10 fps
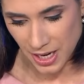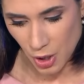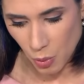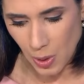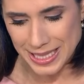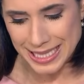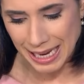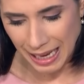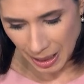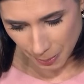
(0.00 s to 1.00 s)
went
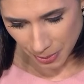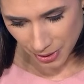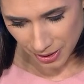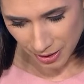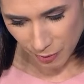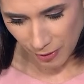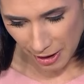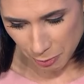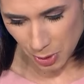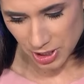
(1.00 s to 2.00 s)
up
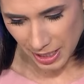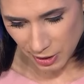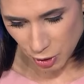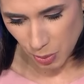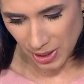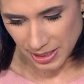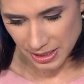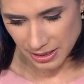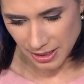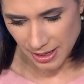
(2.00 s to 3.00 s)
5 percentage points.